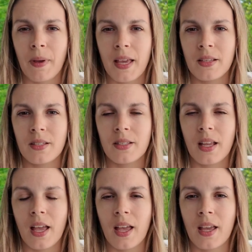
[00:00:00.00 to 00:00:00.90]
based
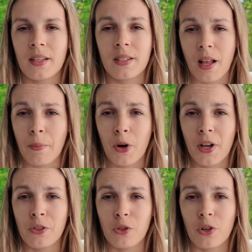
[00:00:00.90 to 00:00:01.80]
a summer
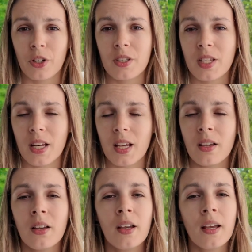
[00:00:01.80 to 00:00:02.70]
in New York City.